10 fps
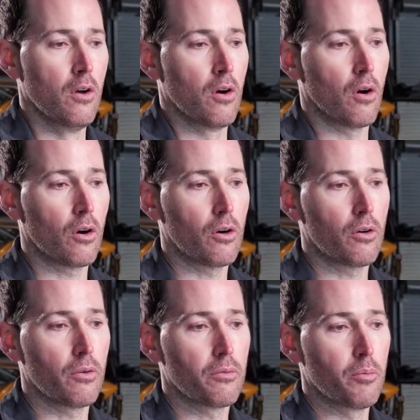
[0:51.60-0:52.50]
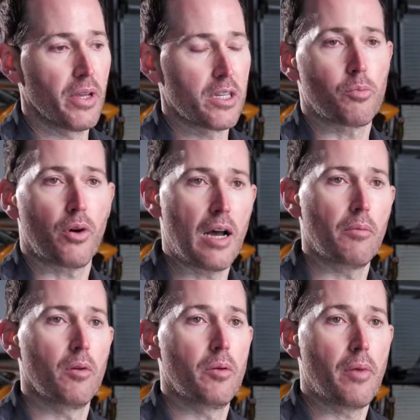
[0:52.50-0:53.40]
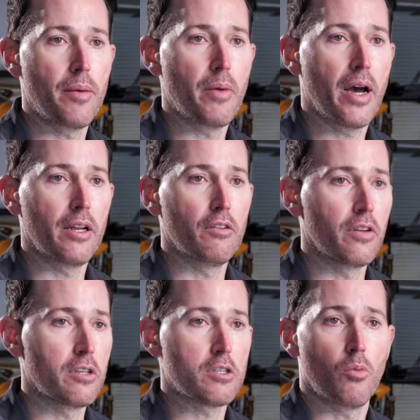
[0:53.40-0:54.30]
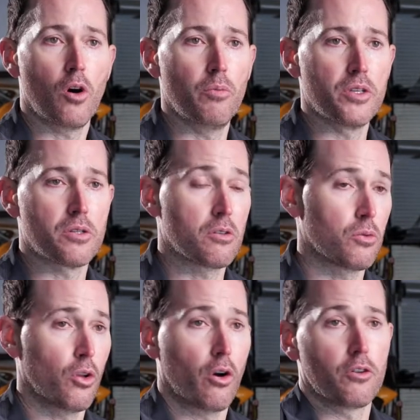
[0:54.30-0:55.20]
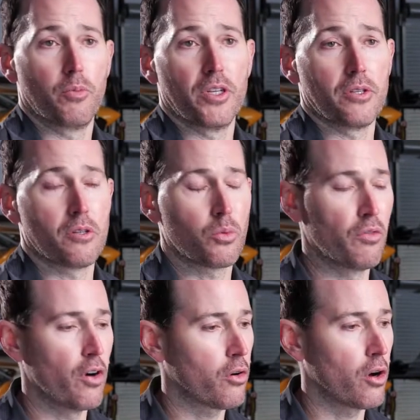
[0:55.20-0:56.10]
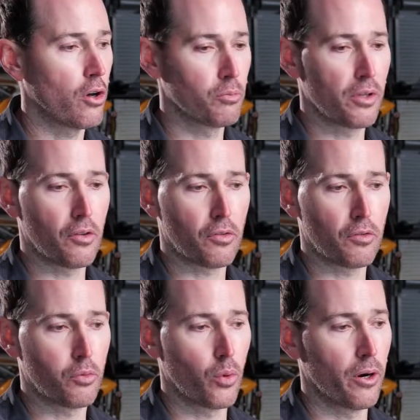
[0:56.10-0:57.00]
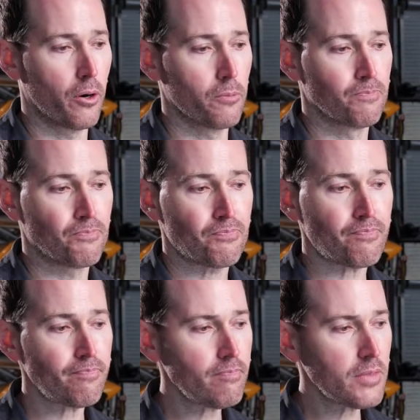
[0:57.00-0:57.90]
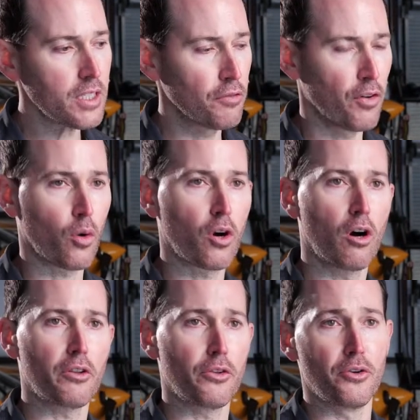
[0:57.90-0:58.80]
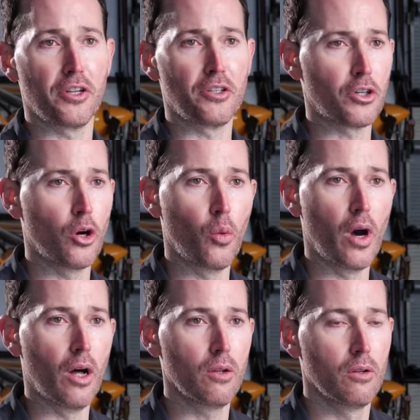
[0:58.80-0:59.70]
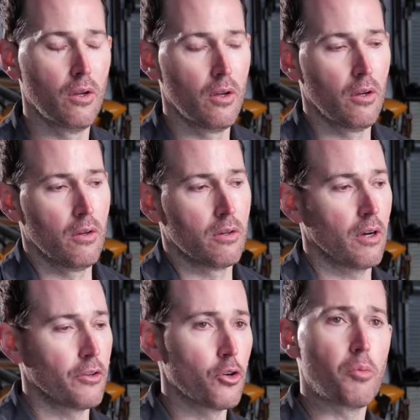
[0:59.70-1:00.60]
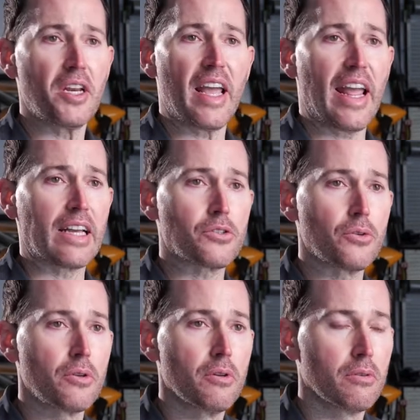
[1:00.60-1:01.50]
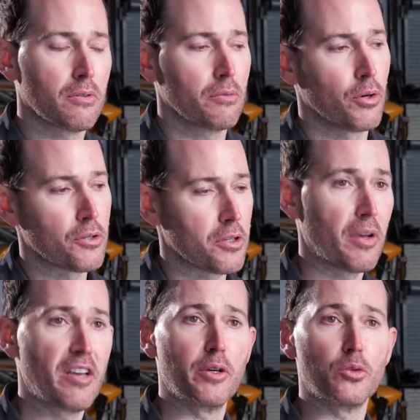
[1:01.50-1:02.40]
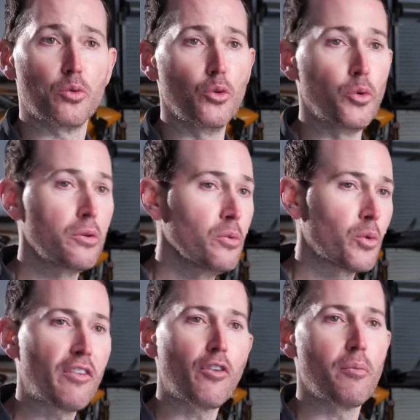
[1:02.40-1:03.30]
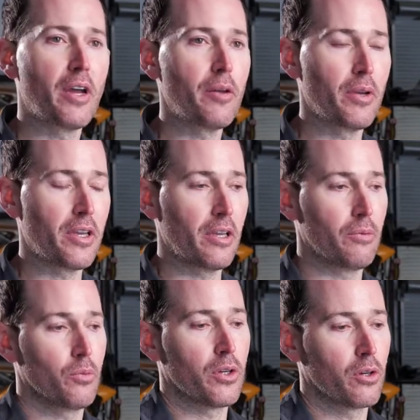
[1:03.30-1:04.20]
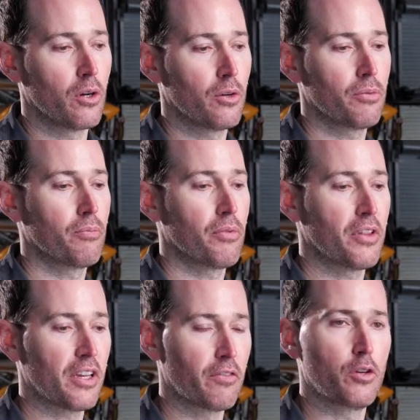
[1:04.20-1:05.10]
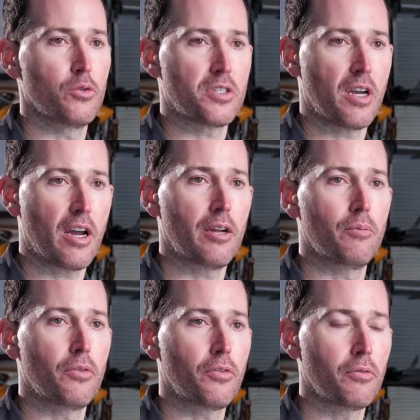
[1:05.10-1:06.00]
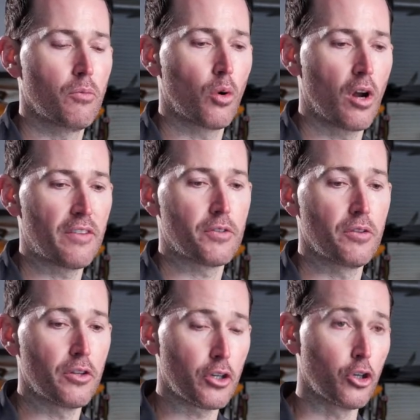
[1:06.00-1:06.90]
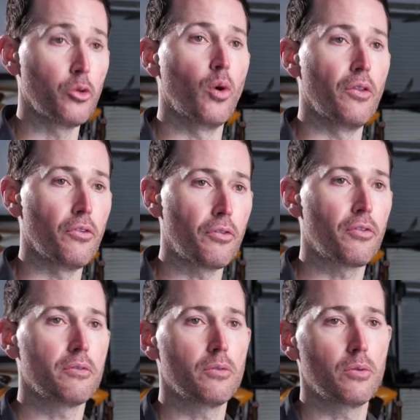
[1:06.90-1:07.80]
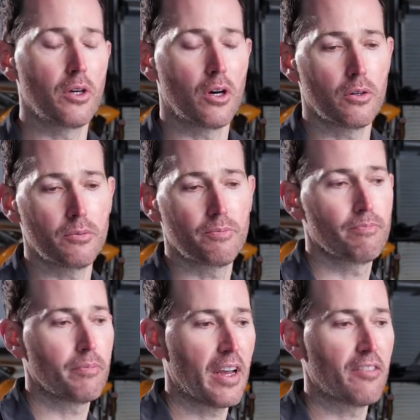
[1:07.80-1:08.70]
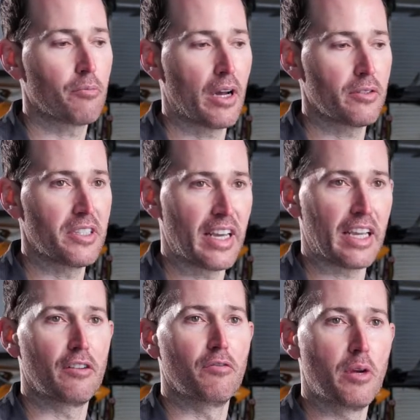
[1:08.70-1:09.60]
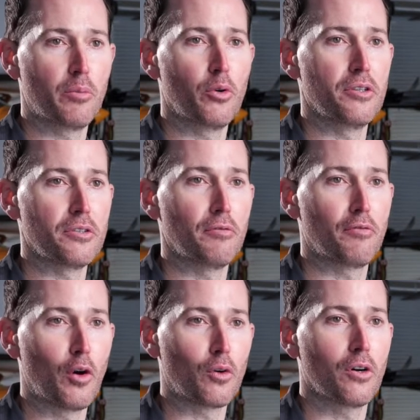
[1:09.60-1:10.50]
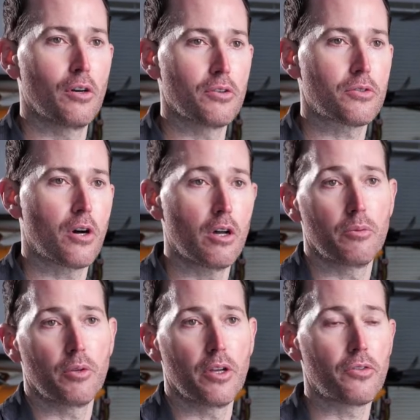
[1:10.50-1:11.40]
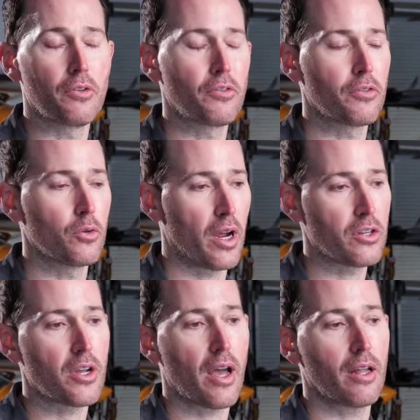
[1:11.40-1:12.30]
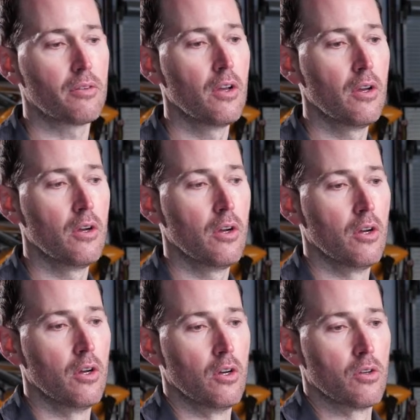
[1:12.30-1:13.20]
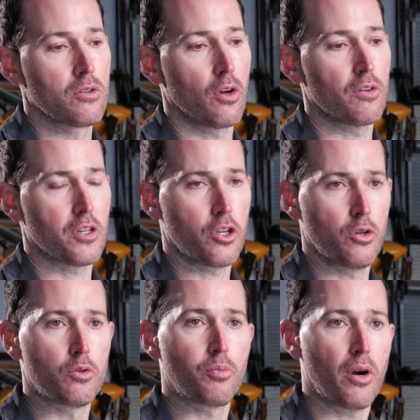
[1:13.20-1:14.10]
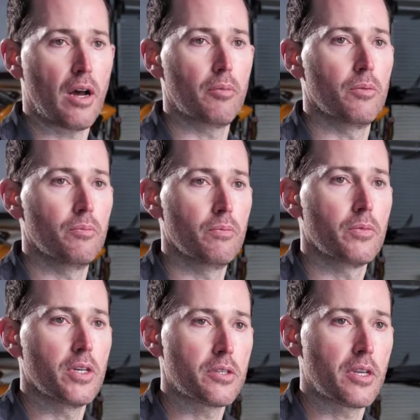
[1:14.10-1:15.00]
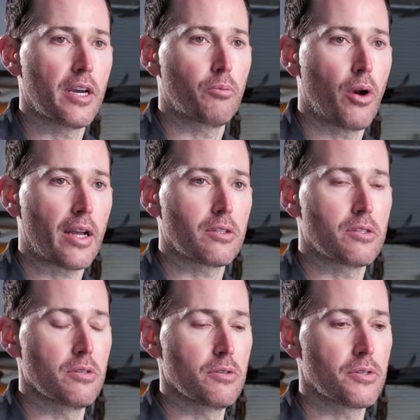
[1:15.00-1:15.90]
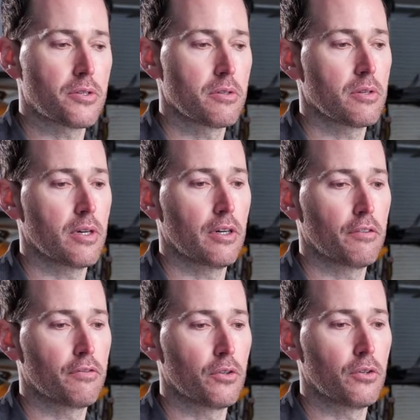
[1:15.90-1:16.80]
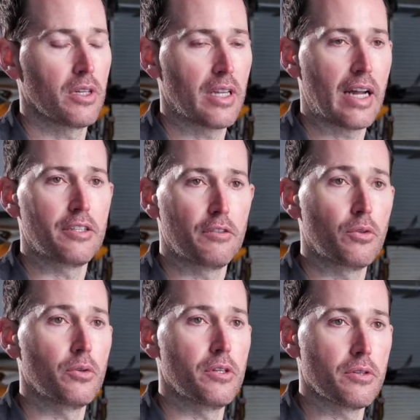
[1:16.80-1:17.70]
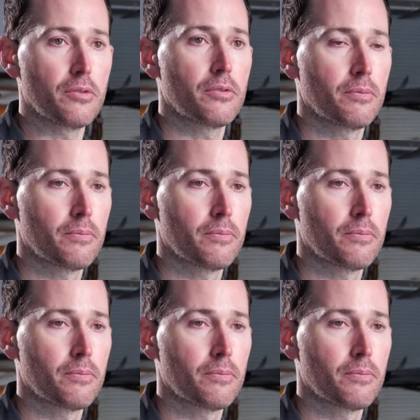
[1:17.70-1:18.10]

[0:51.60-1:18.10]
are the biggest problem in my mind of any small business or large business. We've all called places where the phone call either didn't go well, nobody answered, a person may have been rude, whatever it may be. could all think of those times more often than the good ones. We all have probably negative memories of phone calls calling places. So WrightChat solves a huge problem inside practices for a lot of different reasons.